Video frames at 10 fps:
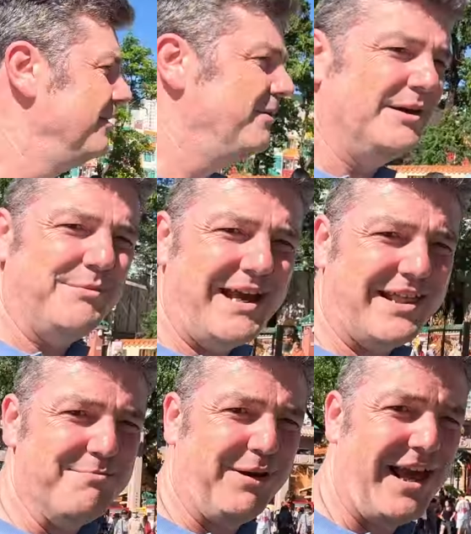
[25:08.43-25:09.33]
What an
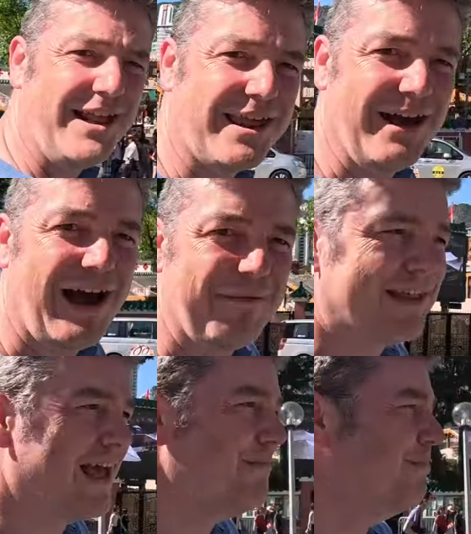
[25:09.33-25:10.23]
amazing place to have a
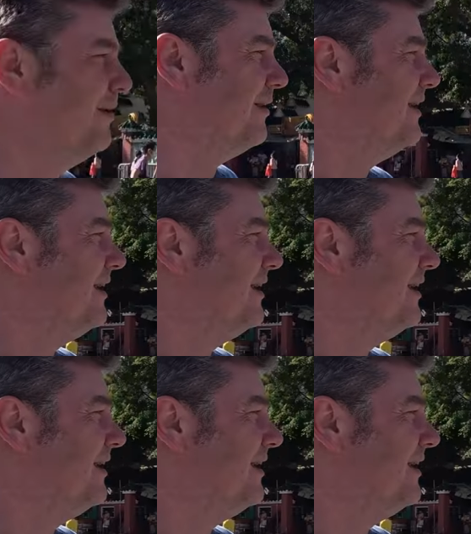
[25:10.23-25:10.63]
temple.